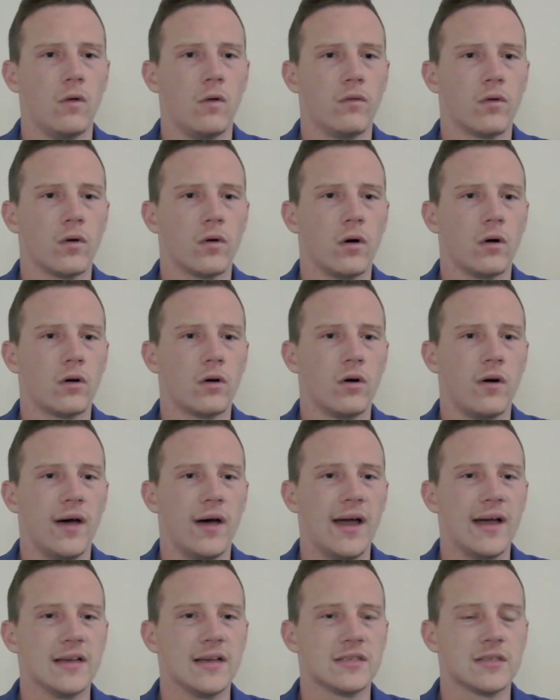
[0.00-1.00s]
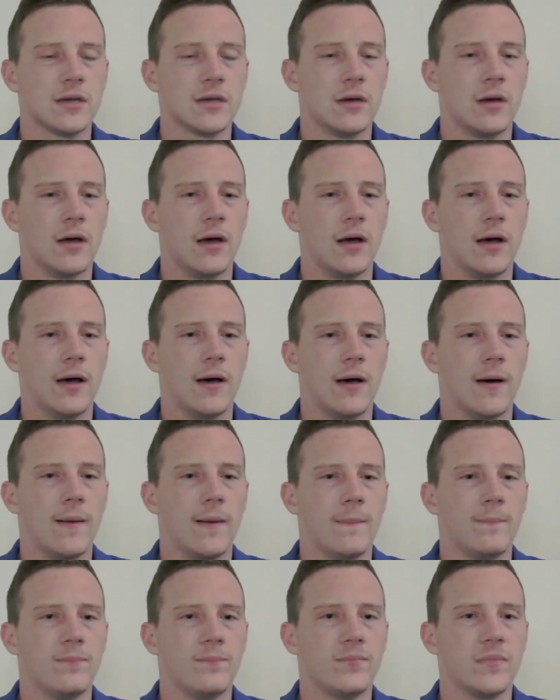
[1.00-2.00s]
overall class
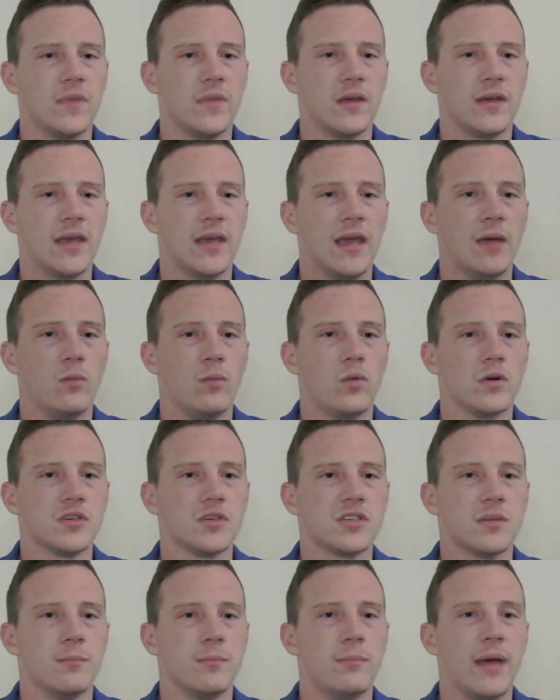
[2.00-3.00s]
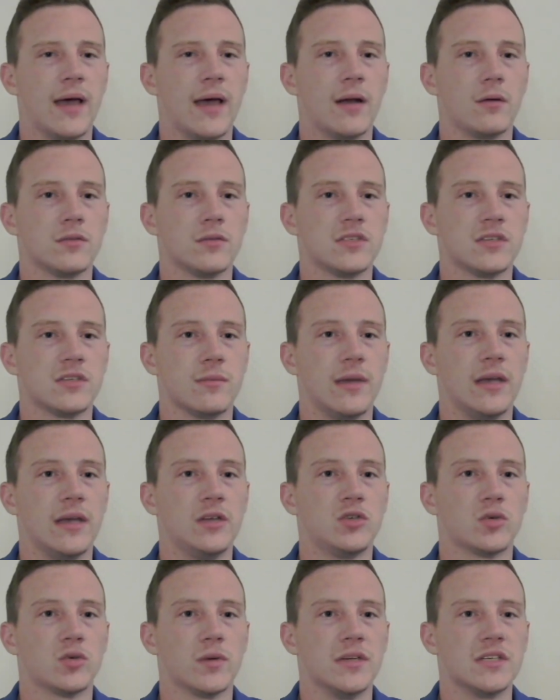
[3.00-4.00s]
um, you, kam wilson battled some
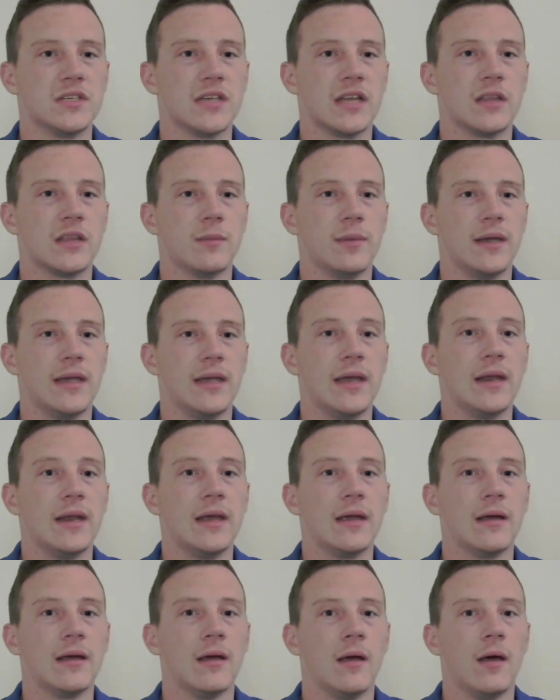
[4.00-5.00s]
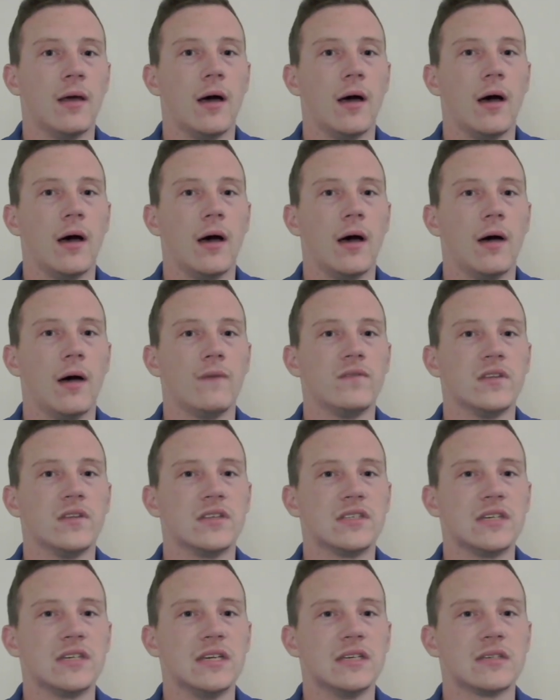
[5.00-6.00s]
injuries at the beginning uh, of the
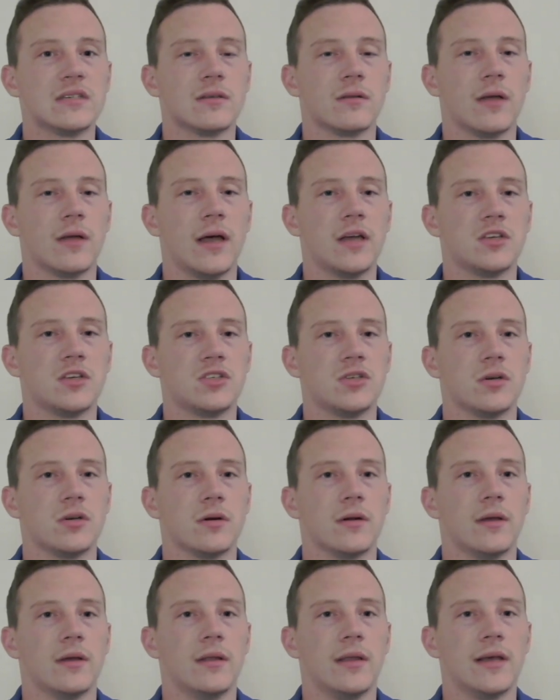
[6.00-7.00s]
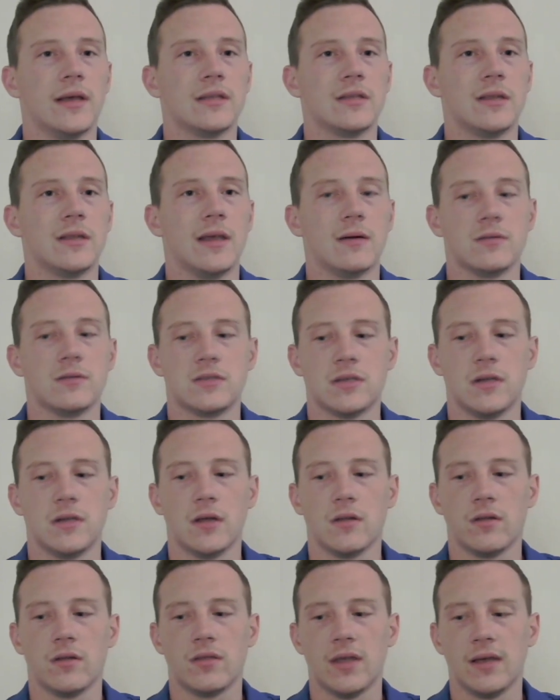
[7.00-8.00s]
season last year, and that that was
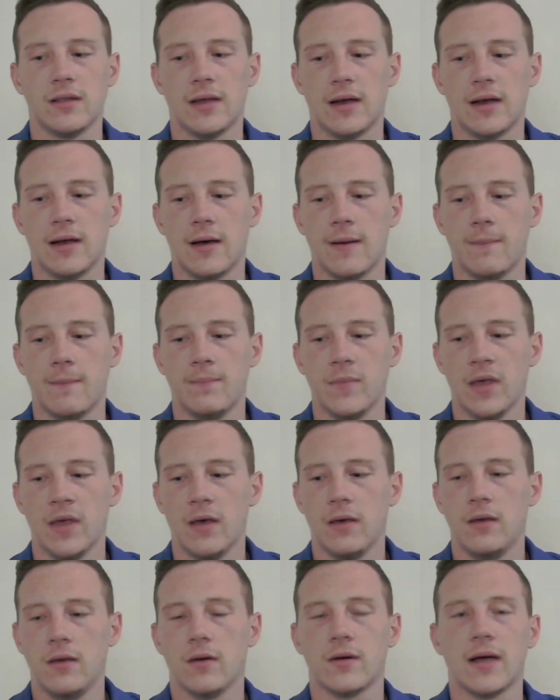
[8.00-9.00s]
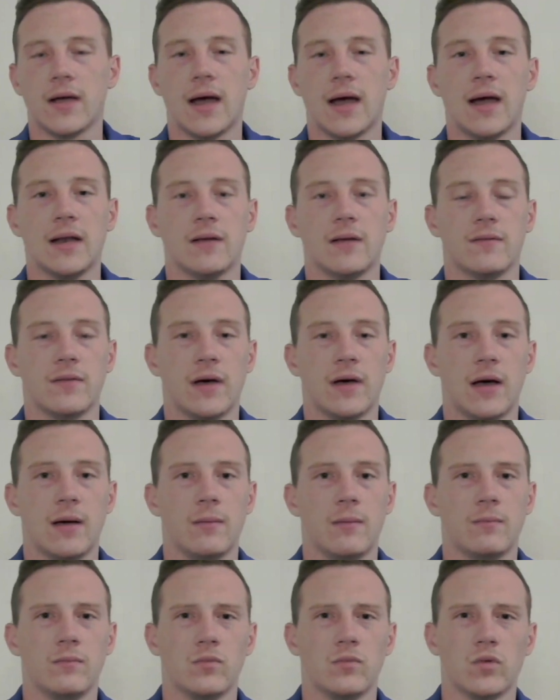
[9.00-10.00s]
another thing that um, you know kind of
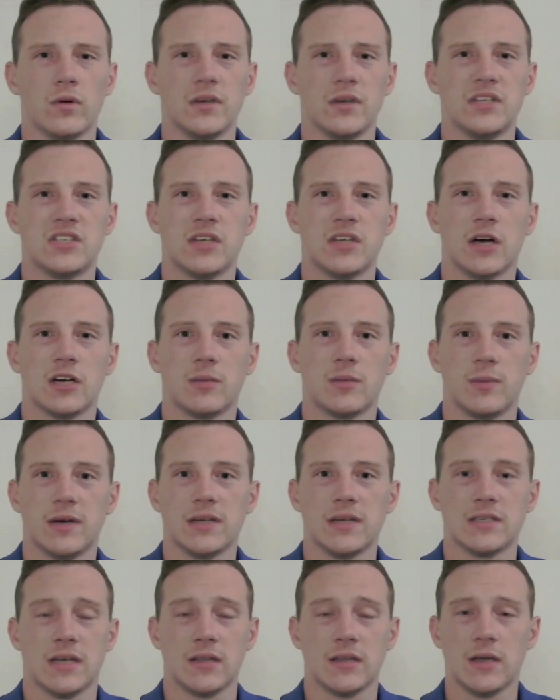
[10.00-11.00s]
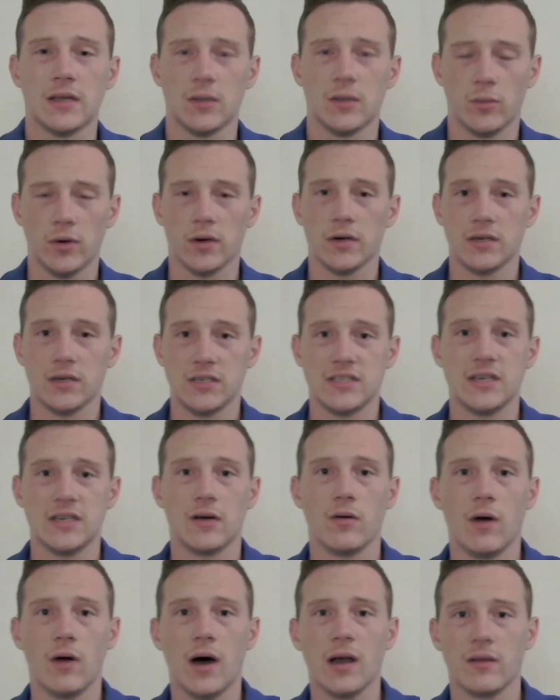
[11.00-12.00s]
um, really sucked because I thought that we were going to see
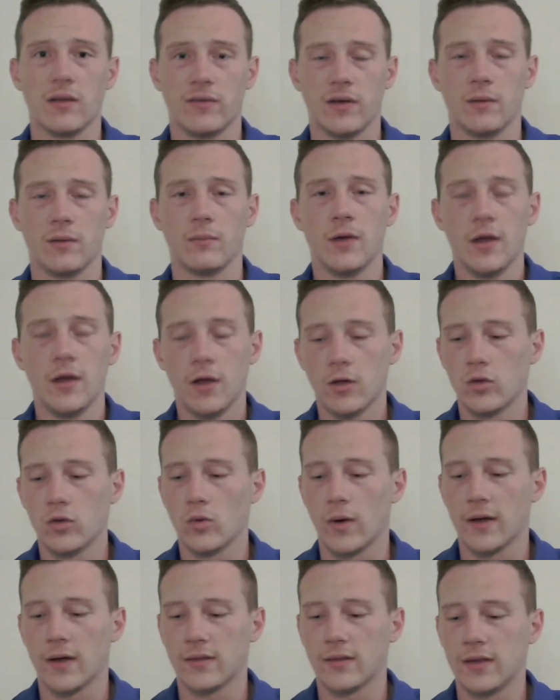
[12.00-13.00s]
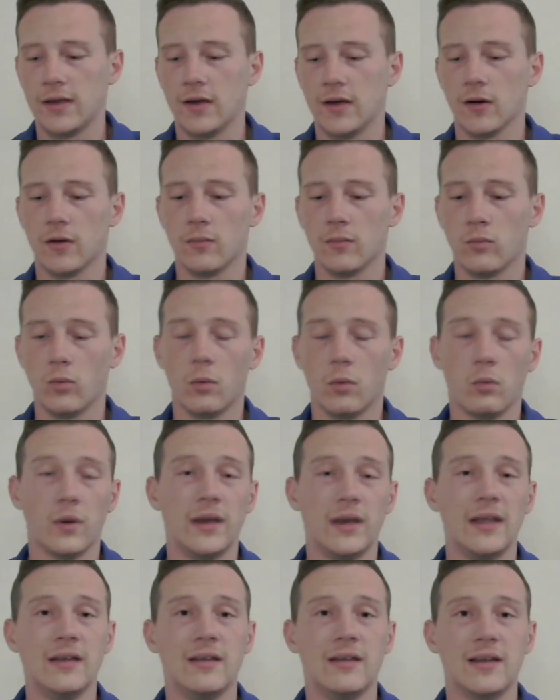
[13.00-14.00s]
a lot of him throughout the year.
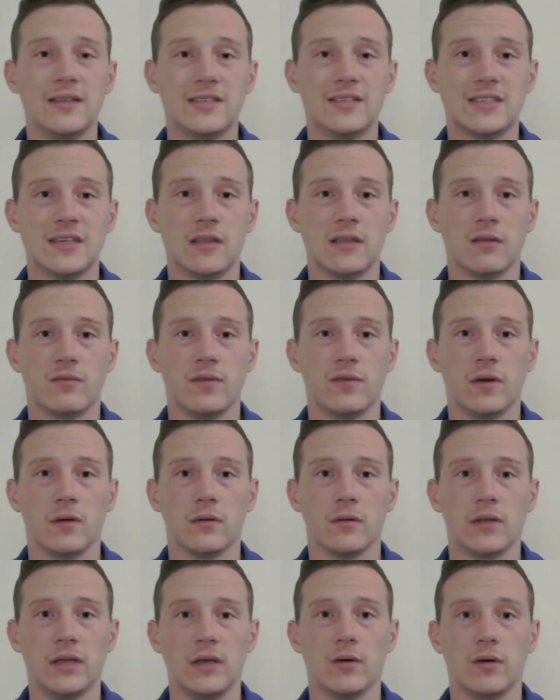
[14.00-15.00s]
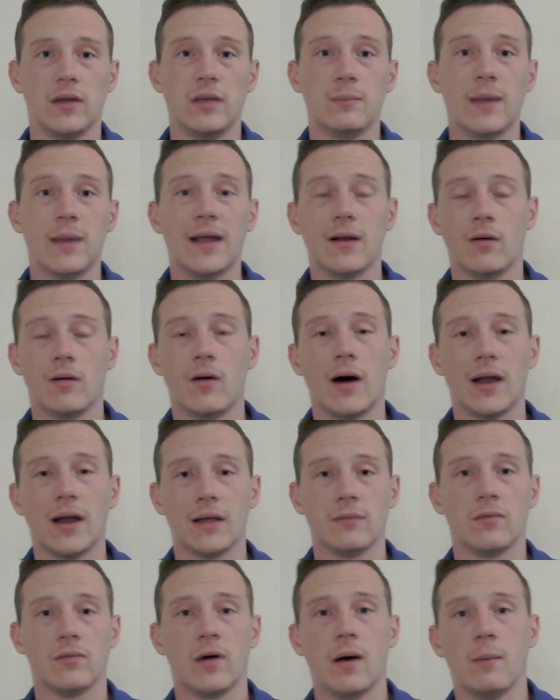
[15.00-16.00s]
when he did see the field, you know he made a lot
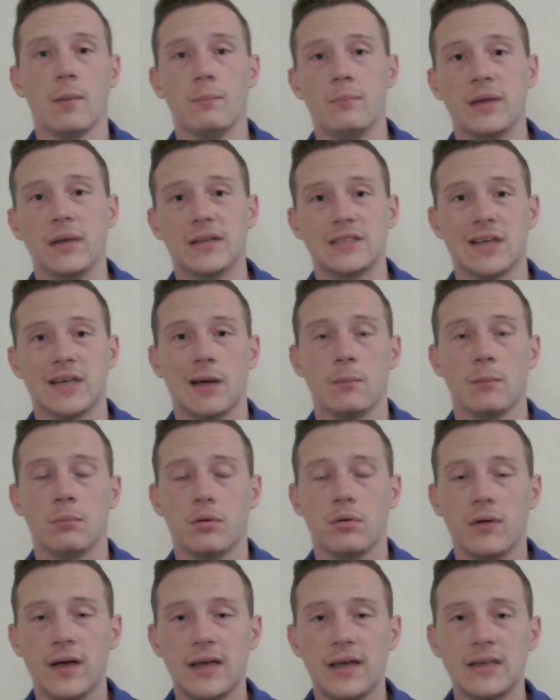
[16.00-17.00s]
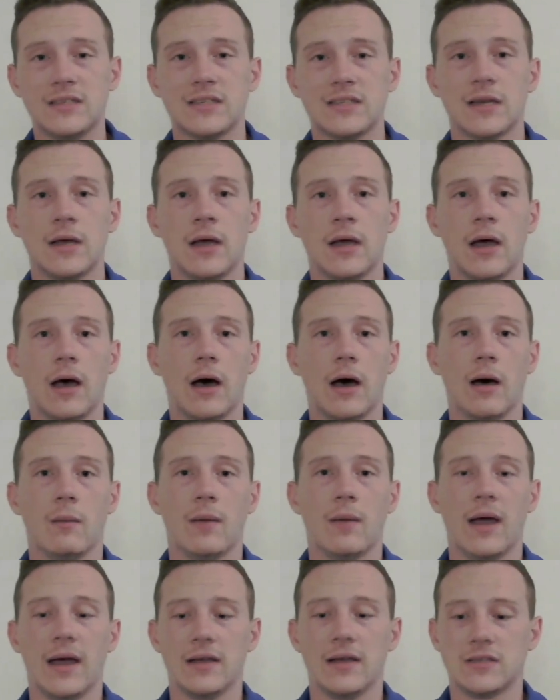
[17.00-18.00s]
of uh, um, big time plays, um,
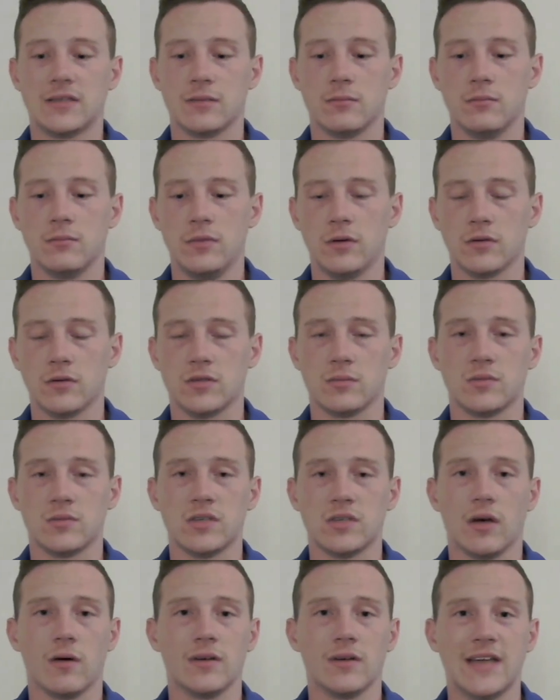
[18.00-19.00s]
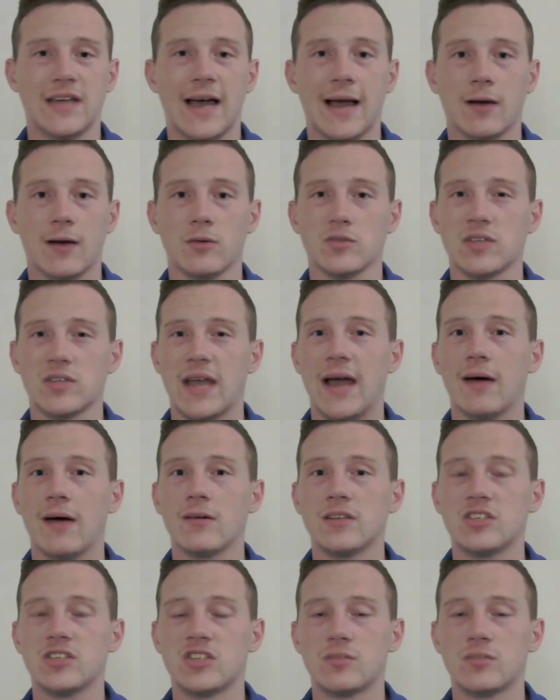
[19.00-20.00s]
had some you know some solid tackles.
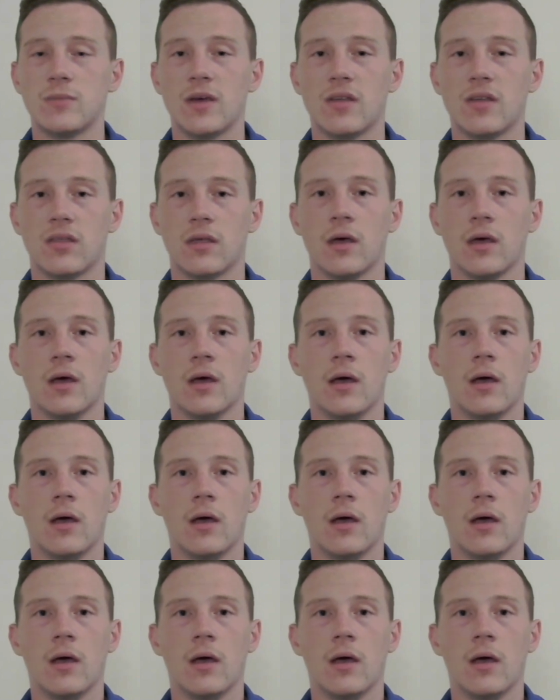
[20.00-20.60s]
Allen Smith.